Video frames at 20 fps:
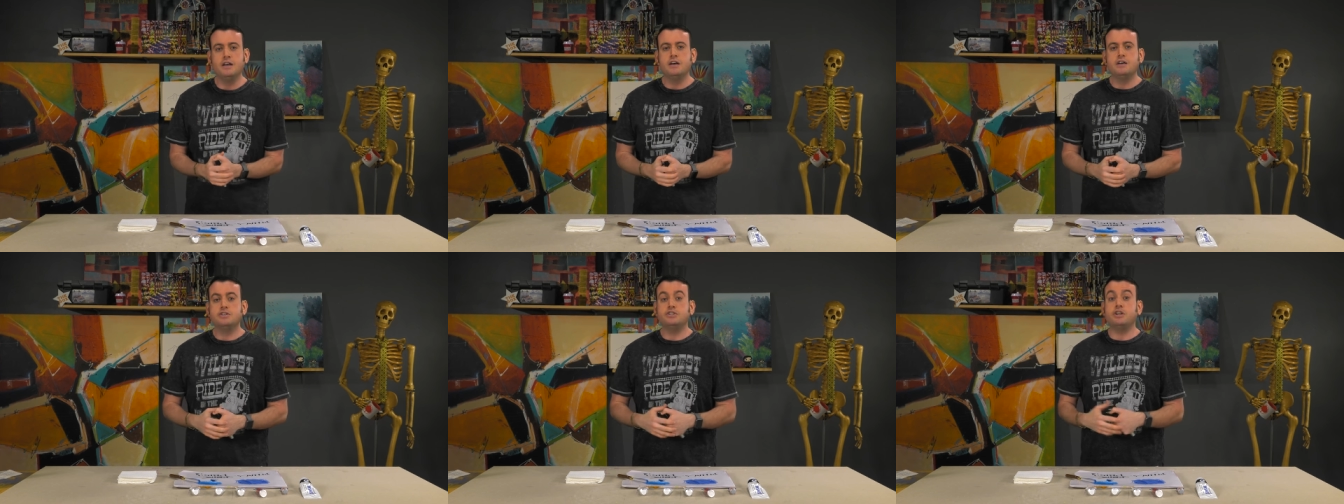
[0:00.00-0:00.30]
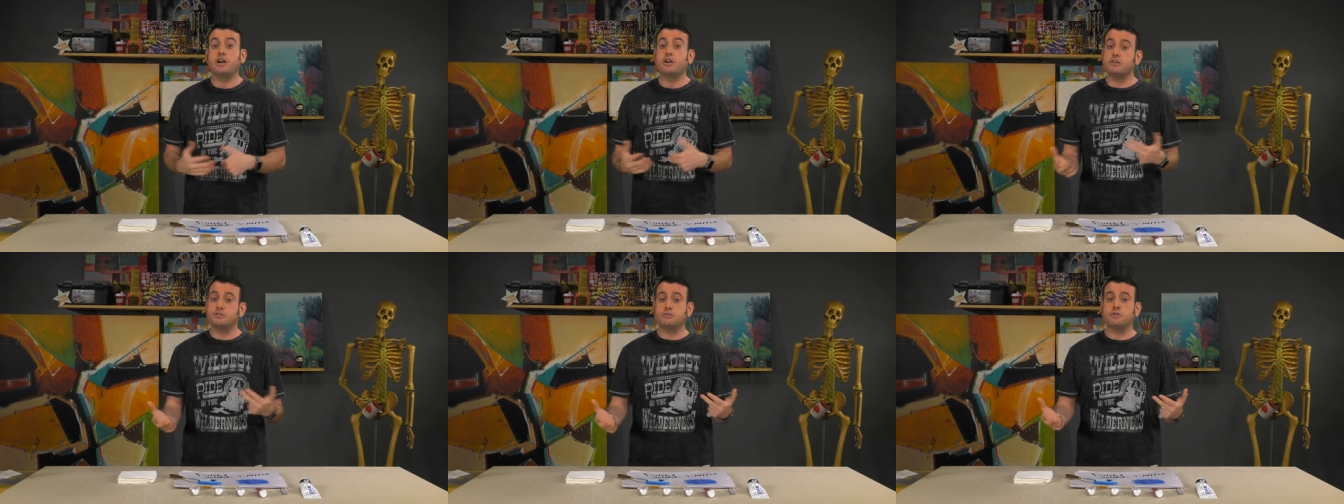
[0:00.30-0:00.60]
Share
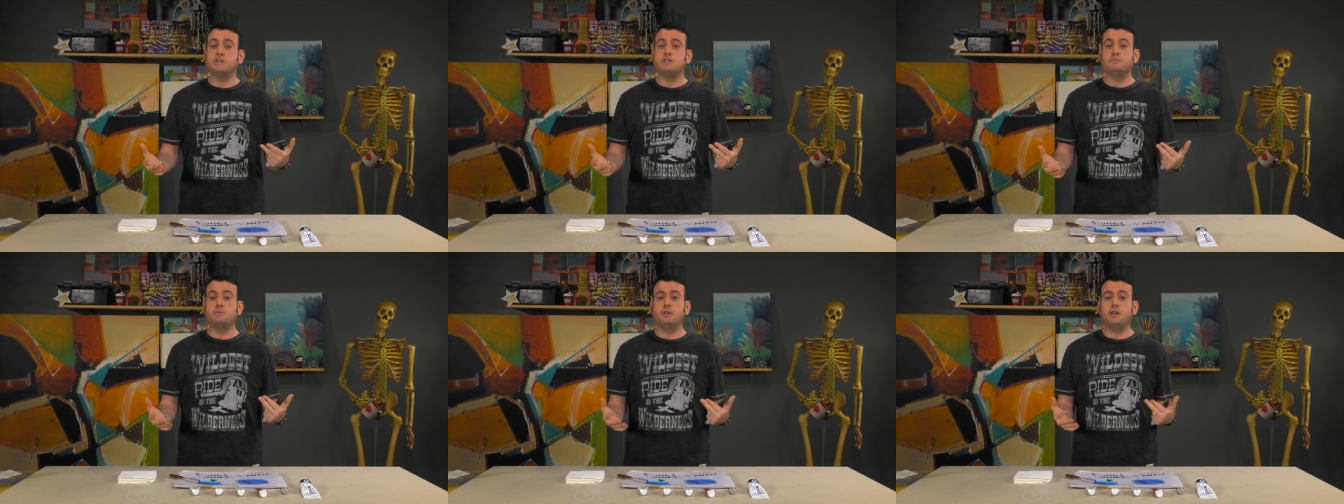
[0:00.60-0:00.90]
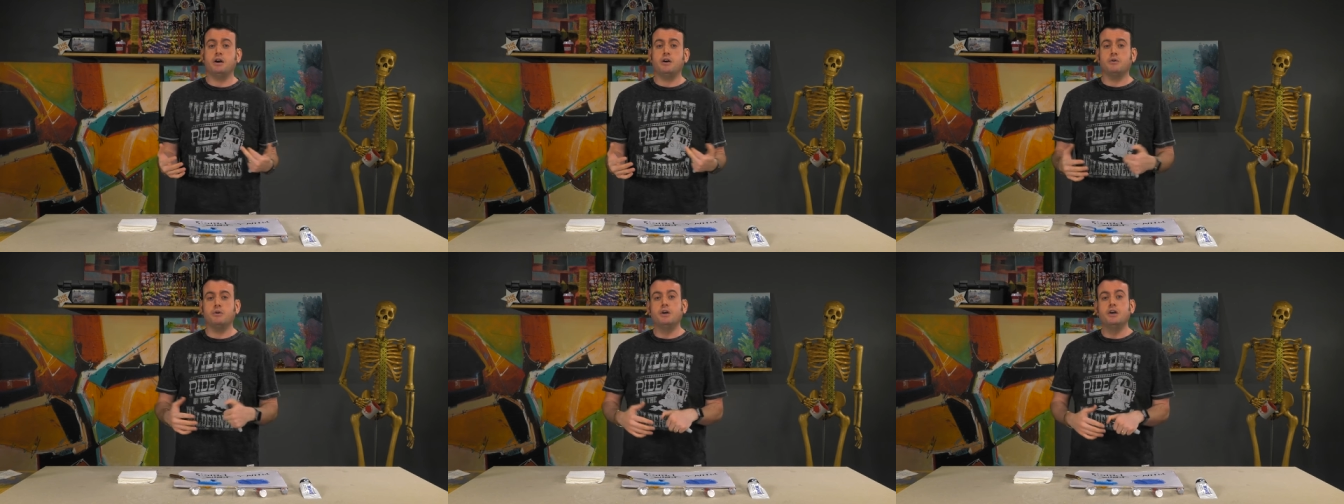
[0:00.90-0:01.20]
your stories
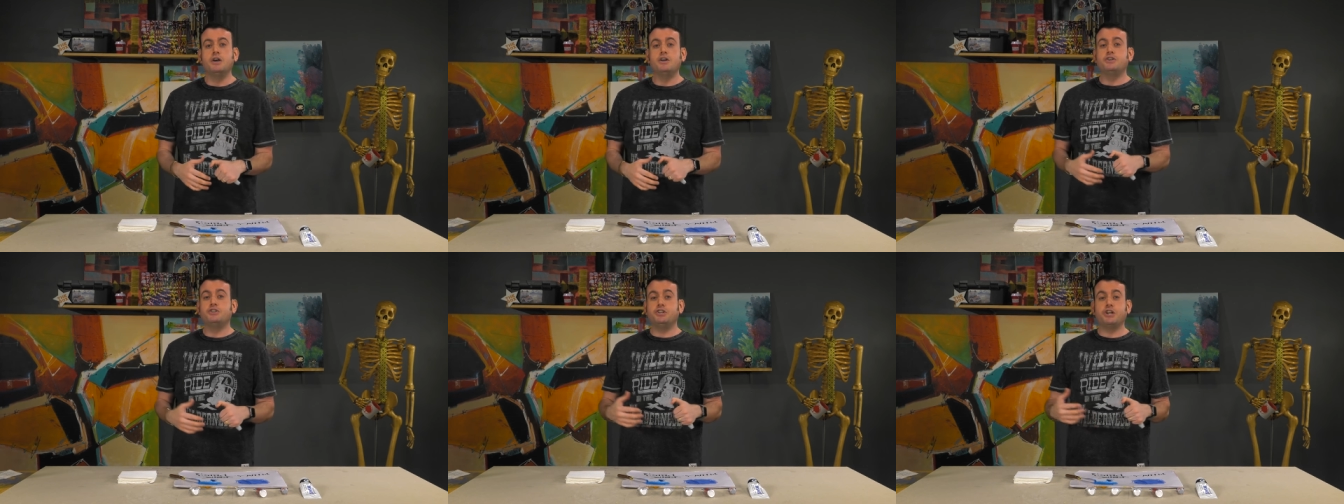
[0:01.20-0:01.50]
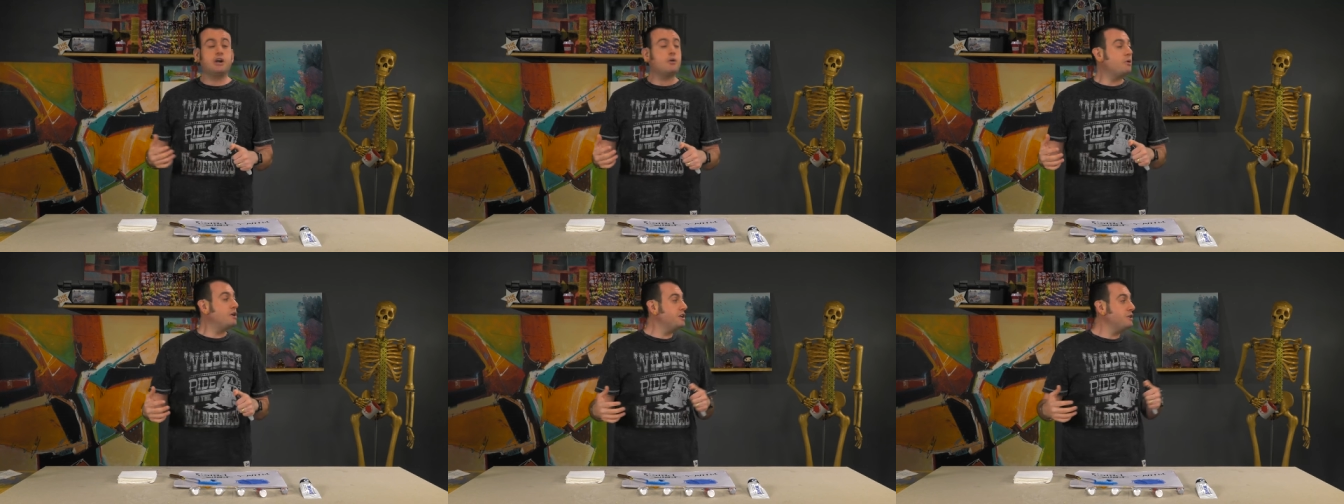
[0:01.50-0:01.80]
below.
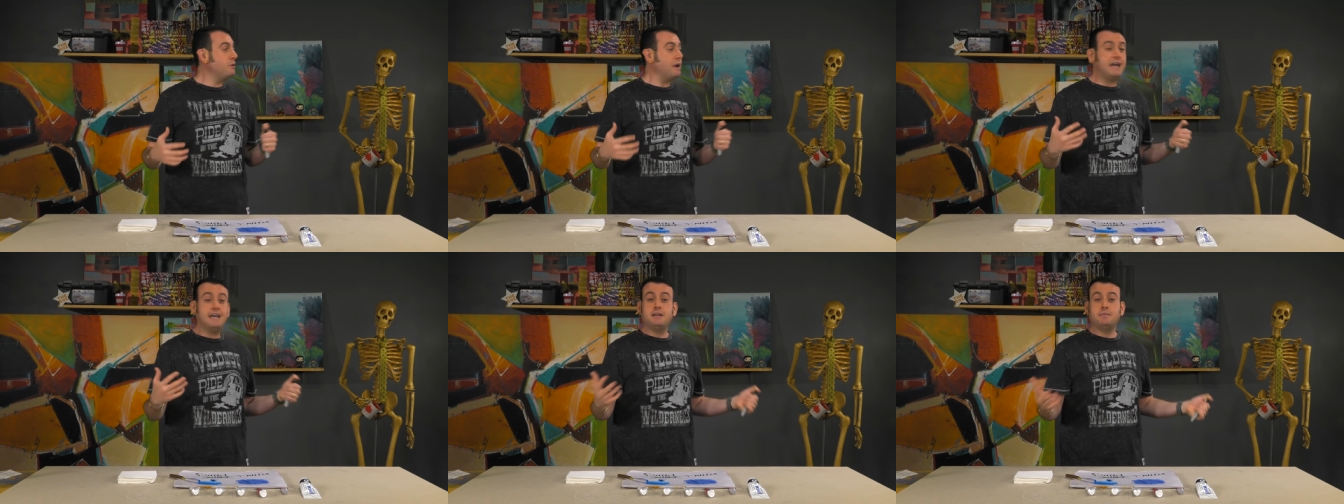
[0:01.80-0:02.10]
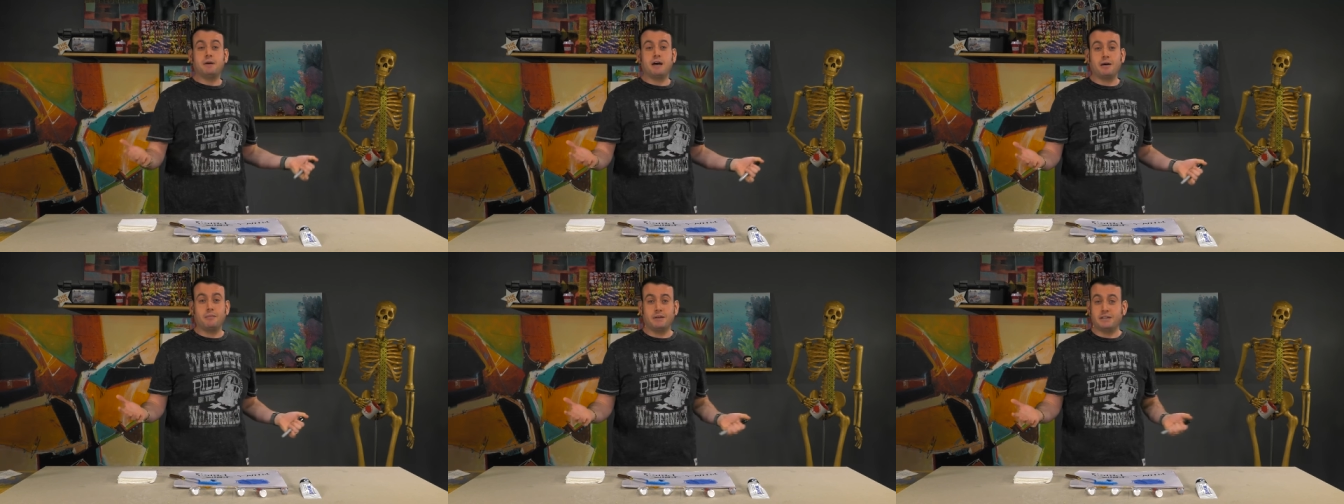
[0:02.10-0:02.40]
Share what you hate
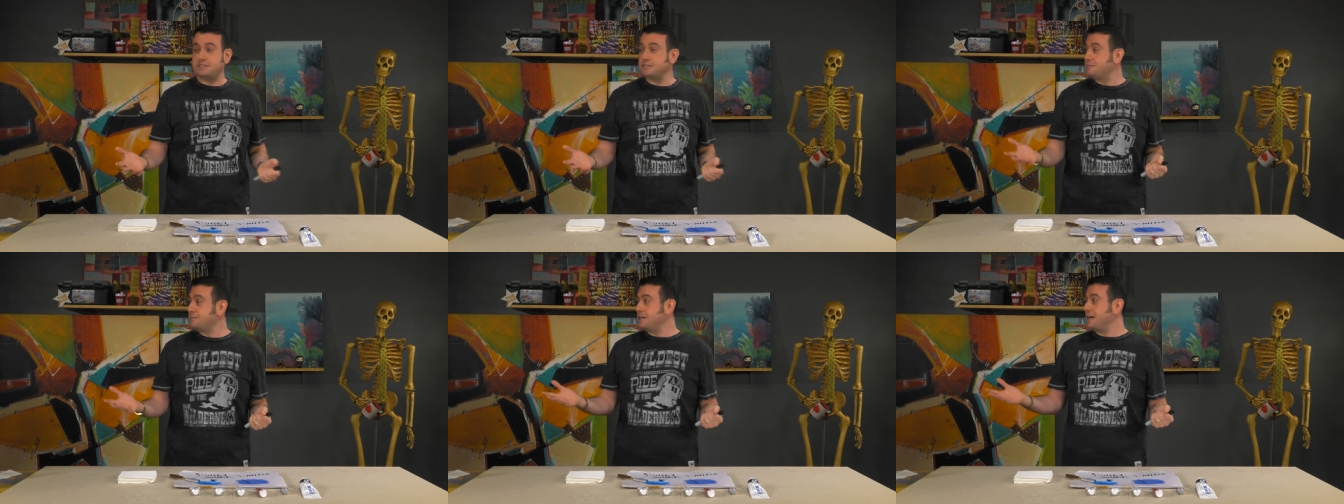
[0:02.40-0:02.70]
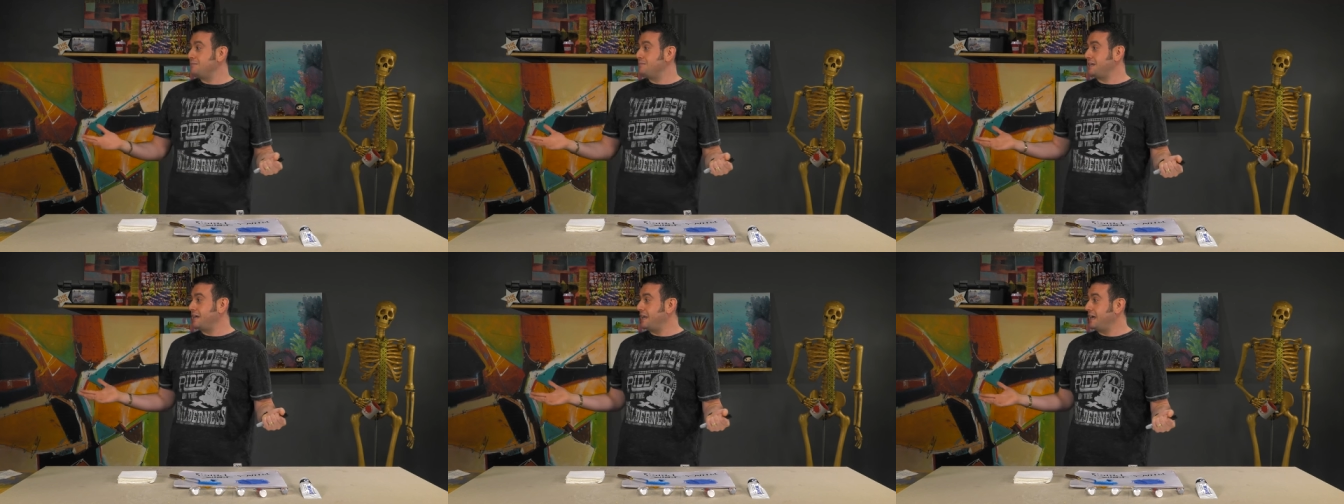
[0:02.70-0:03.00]
about me.
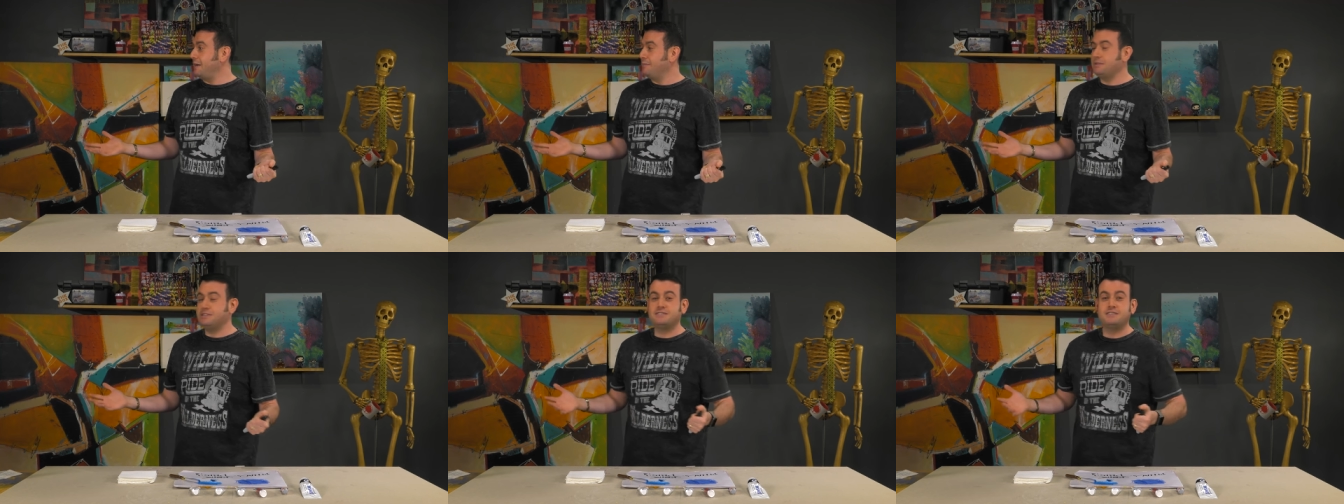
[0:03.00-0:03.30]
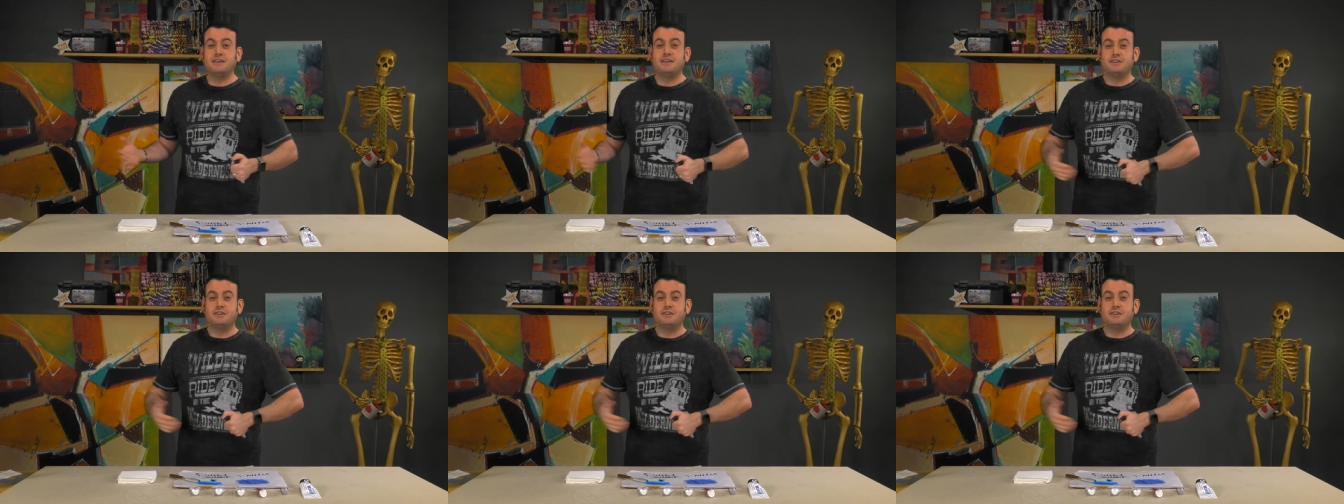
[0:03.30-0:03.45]
Sometimes that happens.